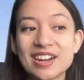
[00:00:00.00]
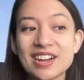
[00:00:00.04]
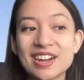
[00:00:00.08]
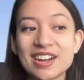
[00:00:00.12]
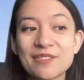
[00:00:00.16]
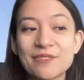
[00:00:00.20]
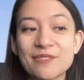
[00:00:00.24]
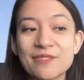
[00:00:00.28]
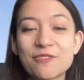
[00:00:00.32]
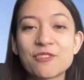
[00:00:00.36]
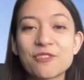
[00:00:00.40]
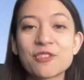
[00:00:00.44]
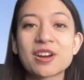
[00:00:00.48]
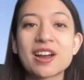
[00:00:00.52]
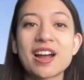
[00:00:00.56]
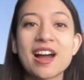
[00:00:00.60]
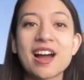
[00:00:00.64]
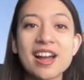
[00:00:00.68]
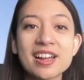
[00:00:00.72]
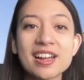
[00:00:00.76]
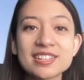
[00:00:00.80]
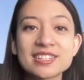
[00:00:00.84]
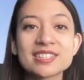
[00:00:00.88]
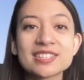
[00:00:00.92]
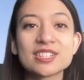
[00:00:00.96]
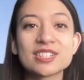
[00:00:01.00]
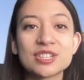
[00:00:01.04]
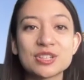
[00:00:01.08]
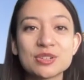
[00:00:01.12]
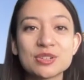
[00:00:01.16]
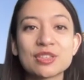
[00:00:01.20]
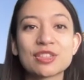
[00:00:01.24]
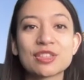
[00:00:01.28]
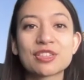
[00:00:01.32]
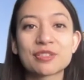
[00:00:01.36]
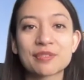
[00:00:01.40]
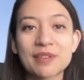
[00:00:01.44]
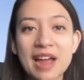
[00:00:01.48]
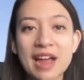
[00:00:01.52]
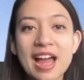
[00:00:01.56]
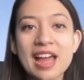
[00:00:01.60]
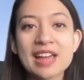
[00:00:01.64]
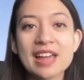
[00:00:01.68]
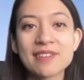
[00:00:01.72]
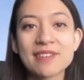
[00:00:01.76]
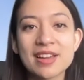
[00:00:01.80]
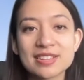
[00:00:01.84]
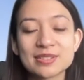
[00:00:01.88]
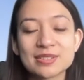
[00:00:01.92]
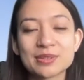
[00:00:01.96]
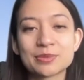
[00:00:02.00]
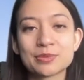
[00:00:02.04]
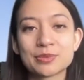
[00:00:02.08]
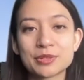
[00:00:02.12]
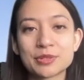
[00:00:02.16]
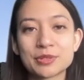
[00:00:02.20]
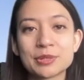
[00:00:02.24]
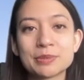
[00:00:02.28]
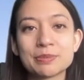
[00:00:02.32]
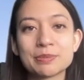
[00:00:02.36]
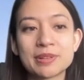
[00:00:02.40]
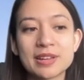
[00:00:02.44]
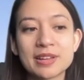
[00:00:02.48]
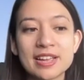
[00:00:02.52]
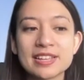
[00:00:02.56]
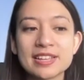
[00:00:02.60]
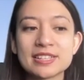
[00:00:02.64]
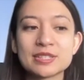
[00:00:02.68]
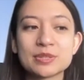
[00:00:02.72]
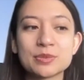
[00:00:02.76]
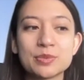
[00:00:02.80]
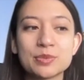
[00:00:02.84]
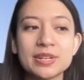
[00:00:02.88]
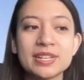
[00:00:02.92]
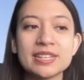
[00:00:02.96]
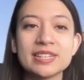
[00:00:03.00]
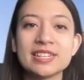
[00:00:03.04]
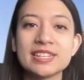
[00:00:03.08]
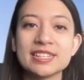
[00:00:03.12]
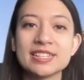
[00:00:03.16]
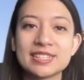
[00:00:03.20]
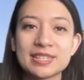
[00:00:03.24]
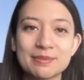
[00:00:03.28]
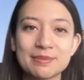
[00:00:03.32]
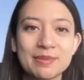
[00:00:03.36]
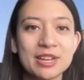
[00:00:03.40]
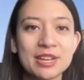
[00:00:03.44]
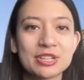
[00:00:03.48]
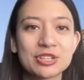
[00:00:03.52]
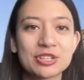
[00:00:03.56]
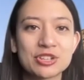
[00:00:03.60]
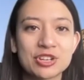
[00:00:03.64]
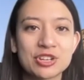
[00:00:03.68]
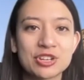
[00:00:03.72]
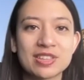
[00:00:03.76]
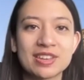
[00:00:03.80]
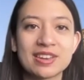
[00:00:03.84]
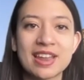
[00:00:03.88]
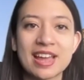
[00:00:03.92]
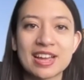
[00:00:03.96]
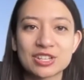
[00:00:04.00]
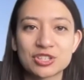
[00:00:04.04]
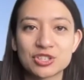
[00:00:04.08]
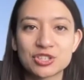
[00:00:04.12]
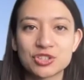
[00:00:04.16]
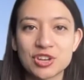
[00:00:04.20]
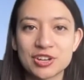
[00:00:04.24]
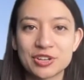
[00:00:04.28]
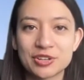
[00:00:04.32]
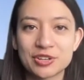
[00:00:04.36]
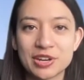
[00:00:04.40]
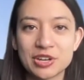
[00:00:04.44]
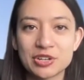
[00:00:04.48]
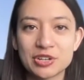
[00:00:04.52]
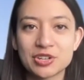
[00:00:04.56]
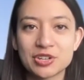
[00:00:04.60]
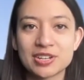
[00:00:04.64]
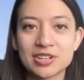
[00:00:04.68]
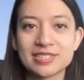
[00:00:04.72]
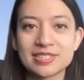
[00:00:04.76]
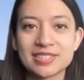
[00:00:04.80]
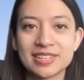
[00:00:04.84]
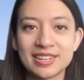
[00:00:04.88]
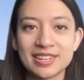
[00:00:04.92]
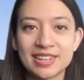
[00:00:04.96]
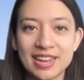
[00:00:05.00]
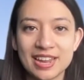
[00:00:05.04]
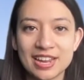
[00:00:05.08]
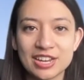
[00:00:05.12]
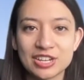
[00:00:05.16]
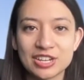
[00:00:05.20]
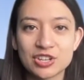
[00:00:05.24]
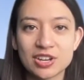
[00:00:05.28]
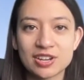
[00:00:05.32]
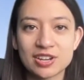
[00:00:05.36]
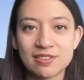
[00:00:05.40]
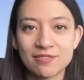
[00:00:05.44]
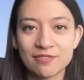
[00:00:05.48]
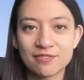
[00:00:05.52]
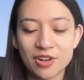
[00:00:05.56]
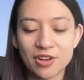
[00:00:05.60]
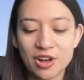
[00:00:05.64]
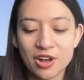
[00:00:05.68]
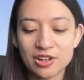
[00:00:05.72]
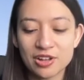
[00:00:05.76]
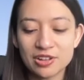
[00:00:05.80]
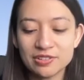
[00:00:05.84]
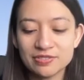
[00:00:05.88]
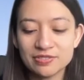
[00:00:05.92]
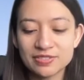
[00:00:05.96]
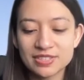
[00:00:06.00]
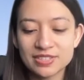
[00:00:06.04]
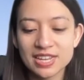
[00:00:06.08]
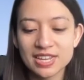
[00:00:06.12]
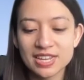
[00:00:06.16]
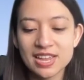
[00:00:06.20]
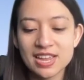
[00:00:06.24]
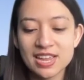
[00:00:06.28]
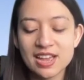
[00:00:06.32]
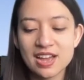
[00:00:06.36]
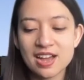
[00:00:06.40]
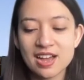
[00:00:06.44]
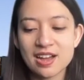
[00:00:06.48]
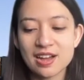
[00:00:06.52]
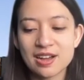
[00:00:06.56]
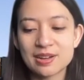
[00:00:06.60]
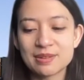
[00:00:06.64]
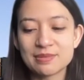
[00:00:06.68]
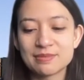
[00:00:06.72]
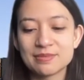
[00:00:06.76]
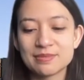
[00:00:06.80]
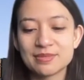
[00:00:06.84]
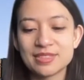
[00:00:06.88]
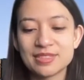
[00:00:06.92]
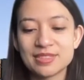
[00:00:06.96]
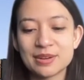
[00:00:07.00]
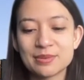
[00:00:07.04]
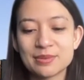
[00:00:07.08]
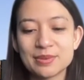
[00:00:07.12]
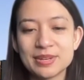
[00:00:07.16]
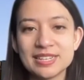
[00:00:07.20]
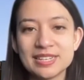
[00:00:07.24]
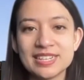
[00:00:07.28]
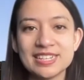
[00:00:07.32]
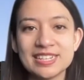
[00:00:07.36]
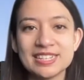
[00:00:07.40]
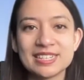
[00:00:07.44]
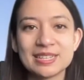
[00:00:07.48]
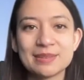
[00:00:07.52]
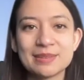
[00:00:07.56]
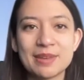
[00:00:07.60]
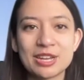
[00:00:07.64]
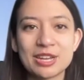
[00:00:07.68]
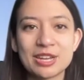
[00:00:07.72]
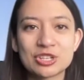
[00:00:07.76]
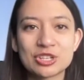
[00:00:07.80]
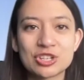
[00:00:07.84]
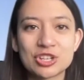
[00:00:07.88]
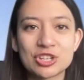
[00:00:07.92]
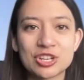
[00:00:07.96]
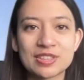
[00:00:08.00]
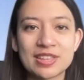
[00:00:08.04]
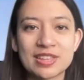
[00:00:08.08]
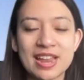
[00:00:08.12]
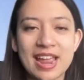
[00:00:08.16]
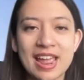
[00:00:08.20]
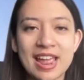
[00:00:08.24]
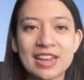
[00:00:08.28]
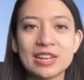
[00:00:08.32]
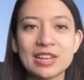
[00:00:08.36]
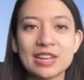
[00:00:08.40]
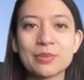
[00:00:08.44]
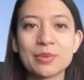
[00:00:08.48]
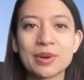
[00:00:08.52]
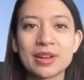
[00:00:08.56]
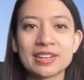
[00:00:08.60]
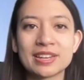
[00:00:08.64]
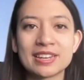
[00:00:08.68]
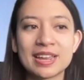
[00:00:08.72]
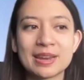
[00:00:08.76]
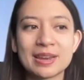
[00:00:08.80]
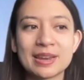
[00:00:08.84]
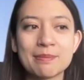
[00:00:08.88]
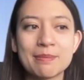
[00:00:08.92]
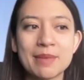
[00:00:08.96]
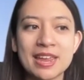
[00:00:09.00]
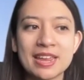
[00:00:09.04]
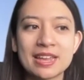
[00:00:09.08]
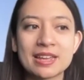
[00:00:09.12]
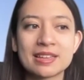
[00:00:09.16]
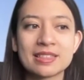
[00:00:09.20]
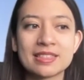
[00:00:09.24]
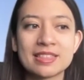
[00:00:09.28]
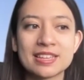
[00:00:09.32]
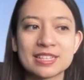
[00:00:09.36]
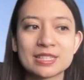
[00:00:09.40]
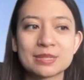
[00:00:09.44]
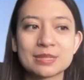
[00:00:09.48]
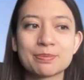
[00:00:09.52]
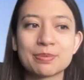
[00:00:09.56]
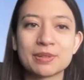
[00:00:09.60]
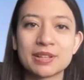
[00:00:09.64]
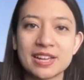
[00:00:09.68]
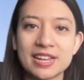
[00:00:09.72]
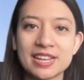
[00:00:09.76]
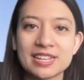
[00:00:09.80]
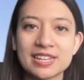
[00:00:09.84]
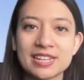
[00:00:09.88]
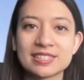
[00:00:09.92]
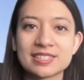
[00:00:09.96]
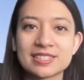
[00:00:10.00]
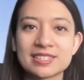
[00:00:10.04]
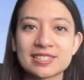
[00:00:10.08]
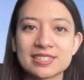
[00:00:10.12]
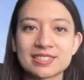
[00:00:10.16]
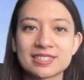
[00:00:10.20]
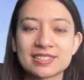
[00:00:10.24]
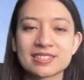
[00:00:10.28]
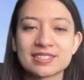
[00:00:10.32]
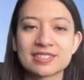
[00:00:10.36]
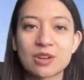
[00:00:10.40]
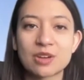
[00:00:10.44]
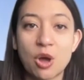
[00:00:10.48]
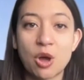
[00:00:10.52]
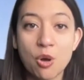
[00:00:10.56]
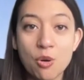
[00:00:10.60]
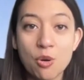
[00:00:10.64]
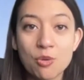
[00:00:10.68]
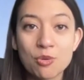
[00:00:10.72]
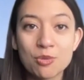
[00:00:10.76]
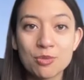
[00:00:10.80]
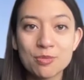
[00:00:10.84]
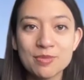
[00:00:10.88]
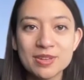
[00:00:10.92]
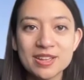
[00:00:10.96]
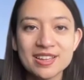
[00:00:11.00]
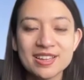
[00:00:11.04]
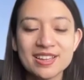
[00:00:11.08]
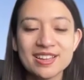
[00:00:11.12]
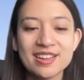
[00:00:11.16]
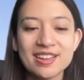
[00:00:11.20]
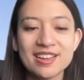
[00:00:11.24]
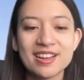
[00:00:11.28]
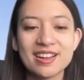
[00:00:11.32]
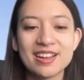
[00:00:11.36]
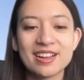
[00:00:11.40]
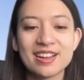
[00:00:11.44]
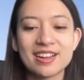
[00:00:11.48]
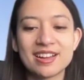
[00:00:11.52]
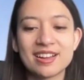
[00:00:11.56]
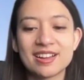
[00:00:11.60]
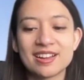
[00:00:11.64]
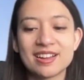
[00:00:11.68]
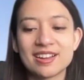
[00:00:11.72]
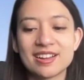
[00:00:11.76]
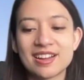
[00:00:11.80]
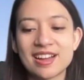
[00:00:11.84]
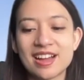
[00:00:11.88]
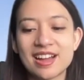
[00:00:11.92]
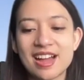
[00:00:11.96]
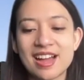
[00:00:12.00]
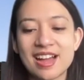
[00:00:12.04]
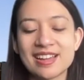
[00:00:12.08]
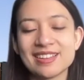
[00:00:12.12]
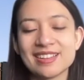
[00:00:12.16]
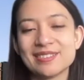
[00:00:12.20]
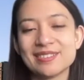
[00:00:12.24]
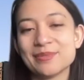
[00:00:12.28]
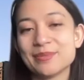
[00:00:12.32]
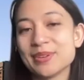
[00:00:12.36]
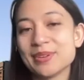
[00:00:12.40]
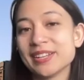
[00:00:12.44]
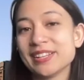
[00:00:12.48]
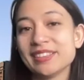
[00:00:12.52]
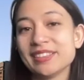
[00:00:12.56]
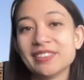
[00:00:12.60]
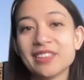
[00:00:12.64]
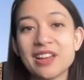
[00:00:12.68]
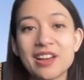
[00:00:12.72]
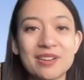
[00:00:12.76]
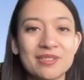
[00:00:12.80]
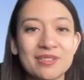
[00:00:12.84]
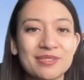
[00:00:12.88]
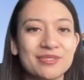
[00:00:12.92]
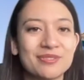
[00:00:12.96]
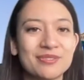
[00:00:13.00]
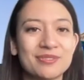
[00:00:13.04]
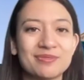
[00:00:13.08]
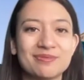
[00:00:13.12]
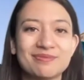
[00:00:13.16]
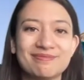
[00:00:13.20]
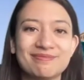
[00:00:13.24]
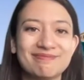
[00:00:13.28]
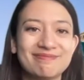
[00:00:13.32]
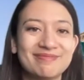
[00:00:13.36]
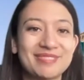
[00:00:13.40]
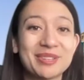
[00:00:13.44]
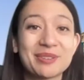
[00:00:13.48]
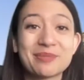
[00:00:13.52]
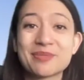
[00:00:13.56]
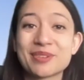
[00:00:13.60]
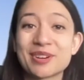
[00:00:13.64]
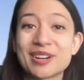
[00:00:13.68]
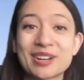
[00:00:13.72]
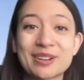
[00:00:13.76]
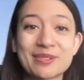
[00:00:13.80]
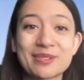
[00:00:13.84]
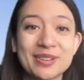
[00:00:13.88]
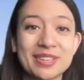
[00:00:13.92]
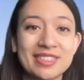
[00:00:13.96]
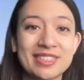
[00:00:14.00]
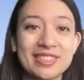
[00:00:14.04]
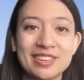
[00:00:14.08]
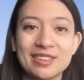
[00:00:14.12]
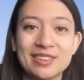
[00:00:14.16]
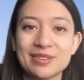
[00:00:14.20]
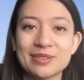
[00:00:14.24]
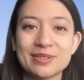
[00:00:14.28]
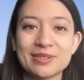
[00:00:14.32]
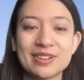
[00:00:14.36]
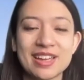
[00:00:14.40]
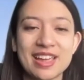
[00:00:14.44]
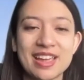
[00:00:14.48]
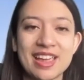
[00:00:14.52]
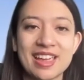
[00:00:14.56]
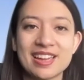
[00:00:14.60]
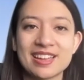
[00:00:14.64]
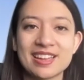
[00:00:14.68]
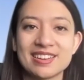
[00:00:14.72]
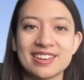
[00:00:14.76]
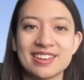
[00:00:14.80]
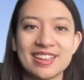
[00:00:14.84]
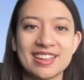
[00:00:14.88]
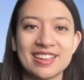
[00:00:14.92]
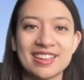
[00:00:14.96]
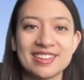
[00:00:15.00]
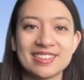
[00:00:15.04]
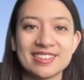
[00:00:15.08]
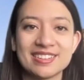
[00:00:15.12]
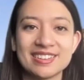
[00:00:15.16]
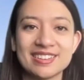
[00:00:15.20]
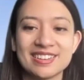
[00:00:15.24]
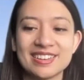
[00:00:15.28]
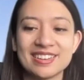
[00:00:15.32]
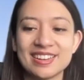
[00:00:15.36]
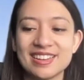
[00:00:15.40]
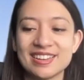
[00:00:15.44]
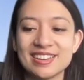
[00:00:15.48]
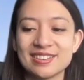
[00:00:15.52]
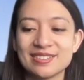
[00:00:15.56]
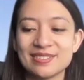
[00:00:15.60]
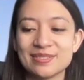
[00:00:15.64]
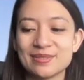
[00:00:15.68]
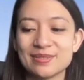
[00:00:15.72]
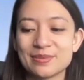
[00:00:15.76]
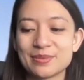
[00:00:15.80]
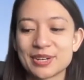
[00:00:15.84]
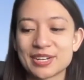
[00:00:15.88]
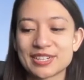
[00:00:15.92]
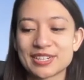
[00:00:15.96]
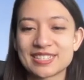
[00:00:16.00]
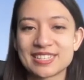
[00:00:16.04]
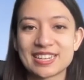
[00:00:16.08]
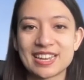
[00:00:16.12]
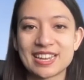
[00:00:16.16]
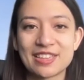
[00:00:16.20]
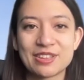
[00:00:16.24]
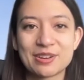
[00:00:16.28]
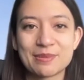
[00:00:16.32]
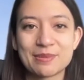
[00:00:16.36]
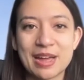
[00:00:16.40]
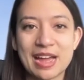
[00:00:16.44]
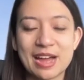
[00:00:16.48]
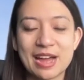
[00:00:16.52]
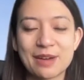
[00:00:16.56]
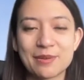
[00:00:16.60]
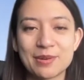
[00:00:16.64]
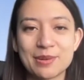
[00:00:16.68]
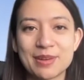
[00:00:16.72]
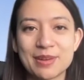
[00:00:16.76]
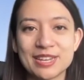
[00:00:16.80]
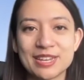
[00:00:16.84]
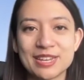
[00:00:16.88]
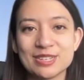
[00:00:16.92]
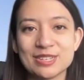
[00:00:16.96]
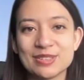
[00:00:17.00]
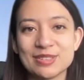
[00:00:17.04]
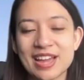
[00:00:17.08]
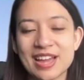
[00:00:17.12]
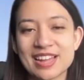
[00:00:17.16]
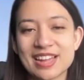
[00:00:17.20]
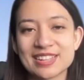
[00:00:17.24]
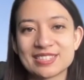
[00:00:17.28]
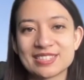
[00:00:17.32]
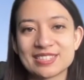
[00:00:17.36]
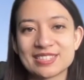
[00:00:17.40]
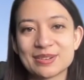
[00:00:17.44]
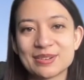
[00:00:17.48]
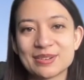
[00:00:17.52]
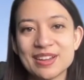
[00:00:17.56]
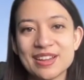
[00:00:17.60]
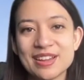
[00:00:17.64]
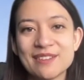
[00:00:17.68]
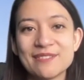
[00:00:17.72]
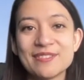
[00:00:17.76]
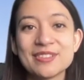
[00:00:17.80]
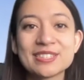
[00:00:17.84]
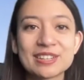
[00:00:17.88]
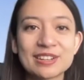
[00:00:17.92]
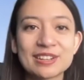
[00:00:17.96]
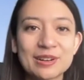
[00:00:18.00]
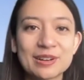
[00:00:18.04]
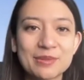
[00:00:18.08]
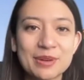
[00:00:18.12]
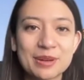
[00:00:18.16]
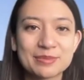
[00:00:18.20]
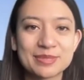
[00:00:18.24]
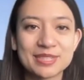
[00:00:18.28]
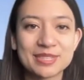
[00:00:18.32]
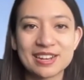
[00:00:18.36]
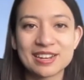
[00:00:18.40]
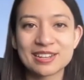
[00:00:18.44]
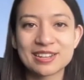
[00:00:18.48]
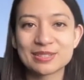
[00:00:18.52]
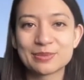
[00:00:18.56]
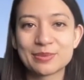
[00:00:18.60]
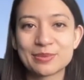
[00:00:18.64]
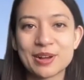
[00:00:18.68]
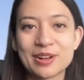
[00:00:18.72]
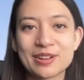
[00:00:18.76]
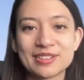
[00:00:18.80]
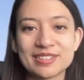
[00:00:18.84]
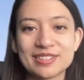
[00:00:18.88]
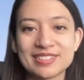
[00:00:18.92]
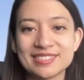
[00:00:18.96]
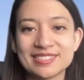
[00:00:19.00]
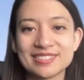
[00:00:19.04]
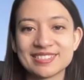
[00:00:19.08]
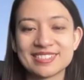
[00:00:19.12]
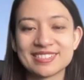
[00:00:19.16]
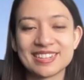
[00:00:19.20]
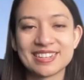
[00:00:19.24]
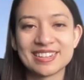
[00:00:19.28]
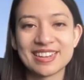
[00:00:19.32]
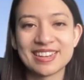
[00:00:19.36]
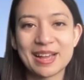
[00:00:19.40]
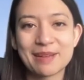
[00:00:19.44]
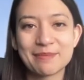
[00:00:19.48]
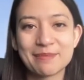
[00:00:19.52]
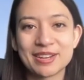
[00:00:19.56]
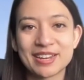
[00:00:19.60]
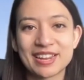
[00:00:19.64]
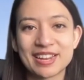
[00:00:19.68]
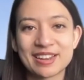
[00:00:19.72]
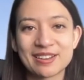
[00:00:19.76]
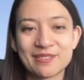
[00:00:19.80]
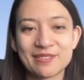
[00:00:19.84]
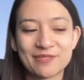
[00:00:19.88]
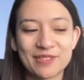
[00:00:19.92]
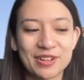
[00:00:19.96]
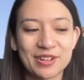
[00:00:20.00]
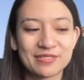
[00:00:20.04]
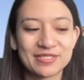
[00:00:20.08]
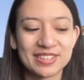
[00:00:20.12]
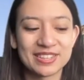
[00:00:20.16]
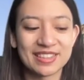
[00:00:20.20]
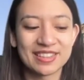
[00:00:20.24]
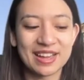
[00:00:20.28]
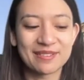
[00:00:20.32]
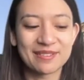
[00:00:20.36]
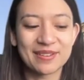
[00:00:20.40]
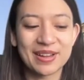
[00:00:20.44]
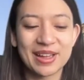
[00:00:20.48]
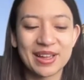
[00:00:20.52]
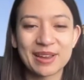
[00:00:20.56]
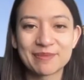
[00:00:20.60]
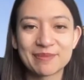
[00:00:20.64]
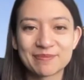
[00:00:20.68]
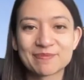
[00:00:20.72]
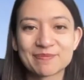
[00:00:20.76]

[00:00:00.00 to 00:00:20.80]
for us to thrive as a rural place, we need to make sure the next generation is engaged and involved, that we need to make sure that anyone can make this place home. We'd love to work with you and work together about how we might do that. So visit our website as well, and happy to get involved in that way.